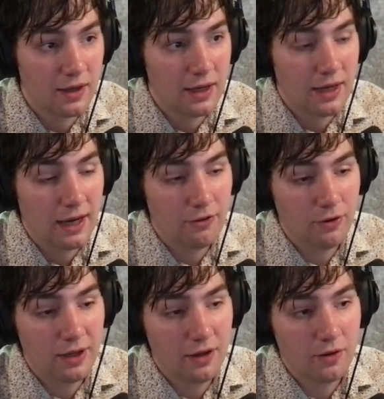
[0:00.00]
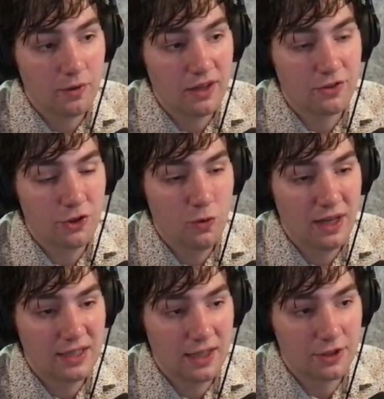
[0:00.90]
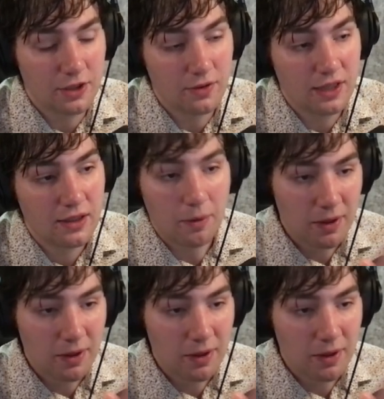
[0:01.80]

After right here, we have two-way tension, right?